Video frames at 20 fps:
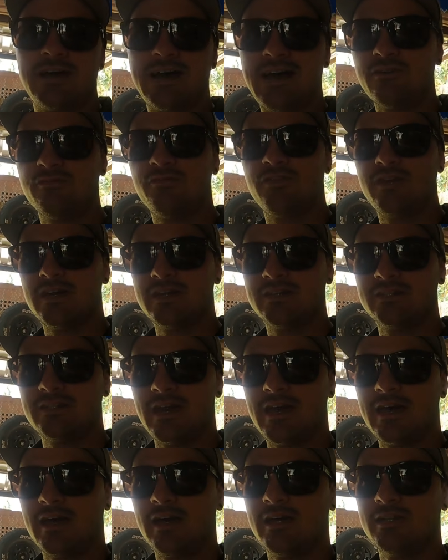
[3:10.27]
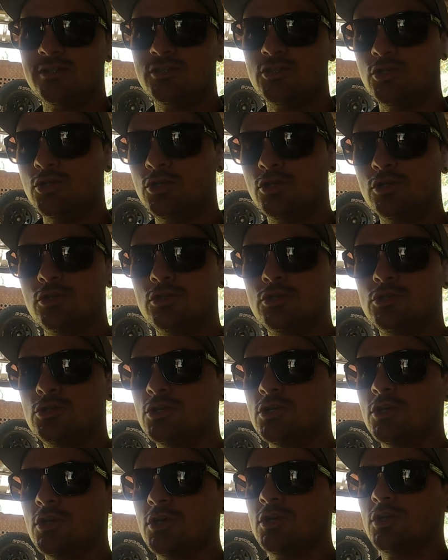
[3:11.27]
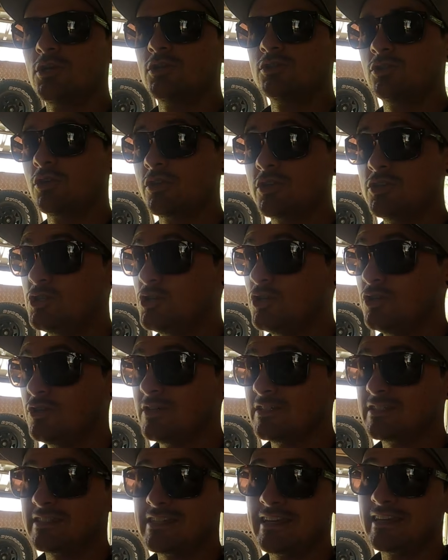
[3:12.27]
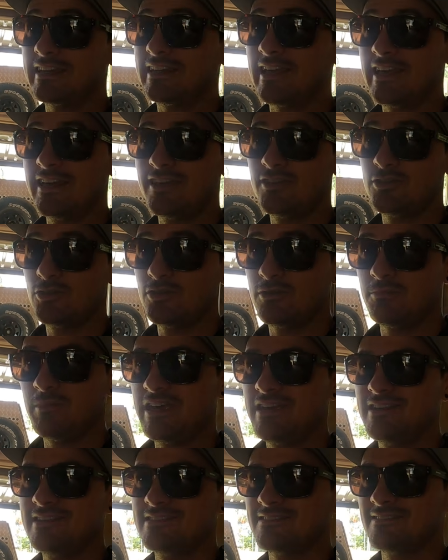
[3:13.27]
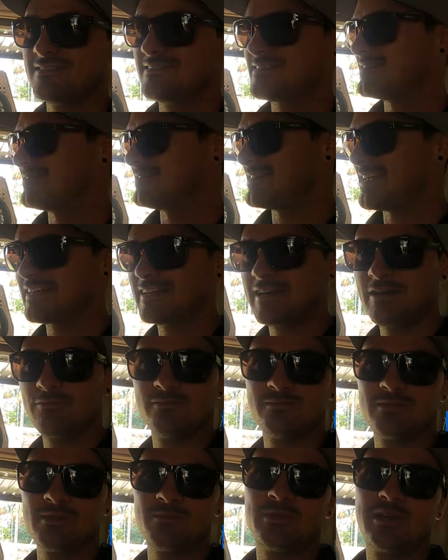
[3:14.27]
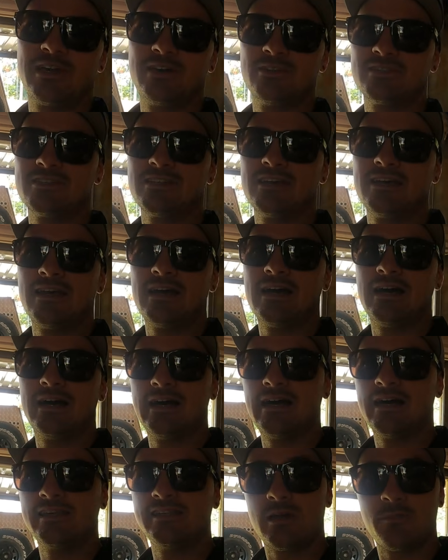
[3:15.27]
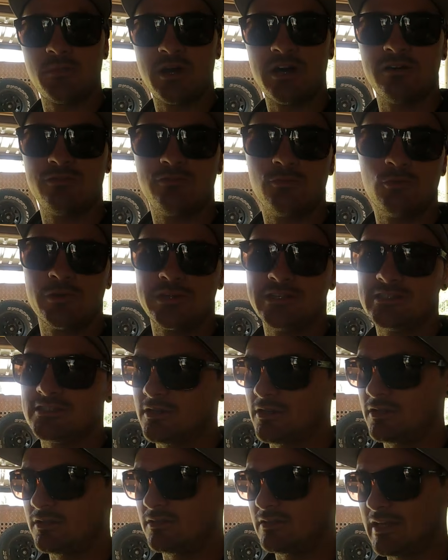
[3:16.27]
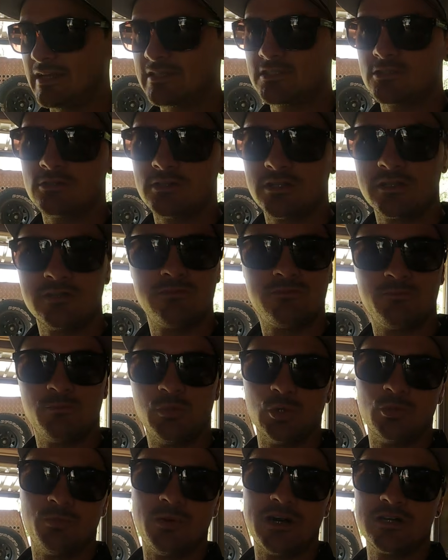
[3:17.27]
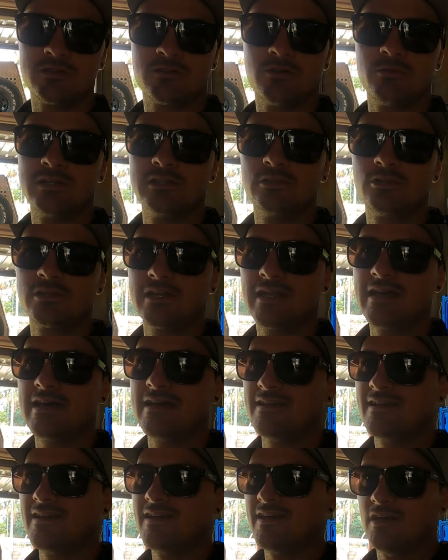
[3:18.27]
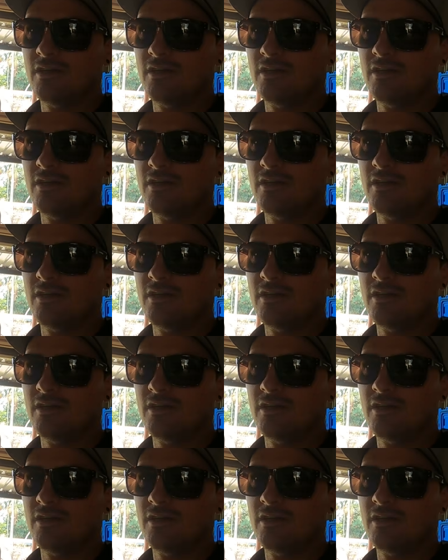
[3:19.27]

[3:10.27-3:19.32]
I have found a new, a second-hand, new to me, second-hand from someone else, Yamaha 40. So that's kind of ballpark what we're looking at.